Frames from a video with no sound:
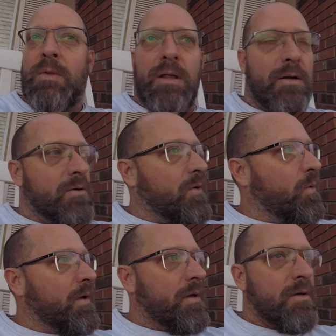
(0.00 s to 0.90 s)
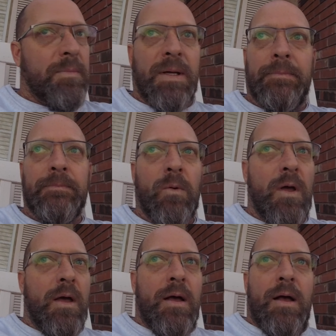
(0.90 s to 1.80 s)
They're totally good to me.
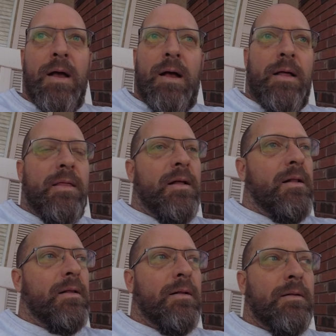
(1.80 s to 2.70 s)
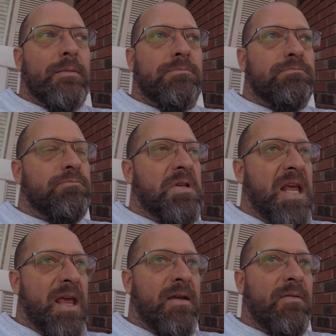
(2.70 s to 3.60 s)
They'll
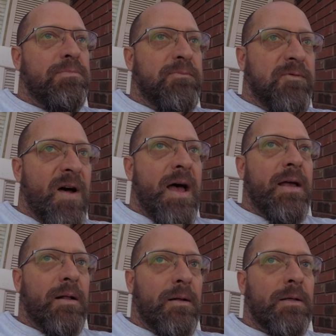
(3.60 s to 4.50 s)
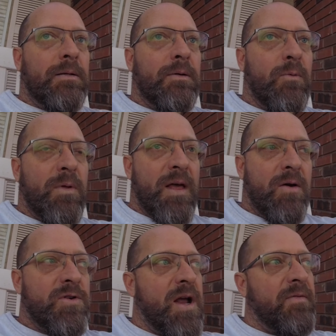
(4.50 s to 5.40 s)
take a file
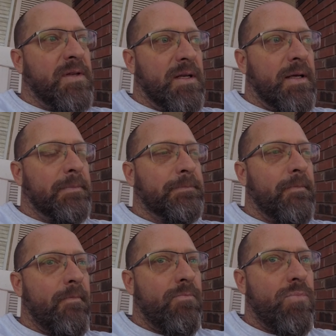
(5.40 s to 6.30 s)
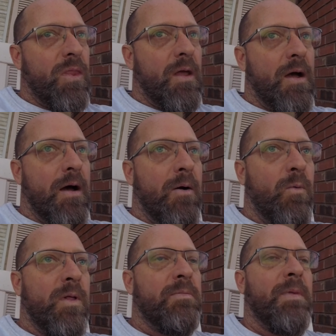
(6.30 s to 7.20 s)
without draft in it
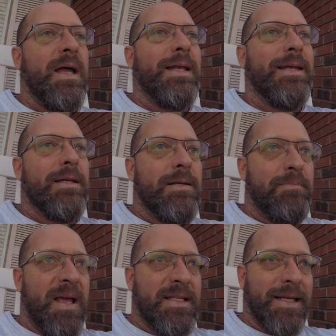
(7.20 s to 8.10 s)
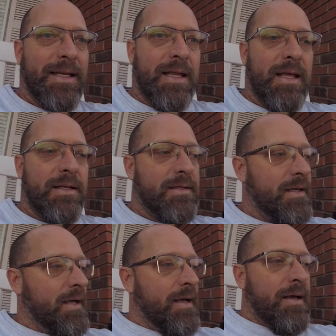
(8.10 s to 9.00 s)
with my basic needs.
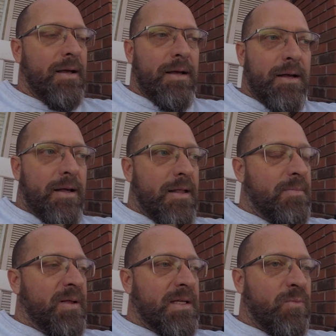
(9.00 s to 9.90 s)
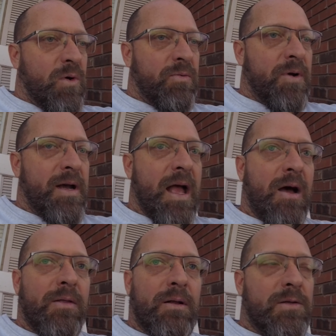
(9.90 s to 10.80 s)
At the place I'm working with right
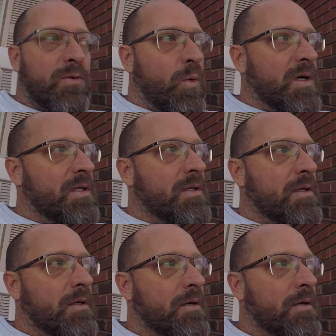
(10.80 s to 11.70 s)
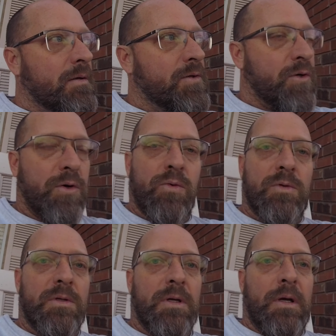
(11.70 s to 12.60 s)
now, they'll source
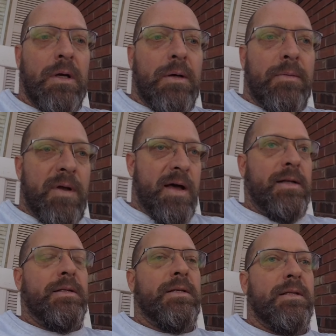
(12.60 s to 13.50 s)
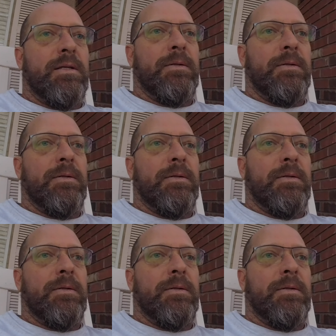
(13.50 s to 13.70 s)
screws, nuts,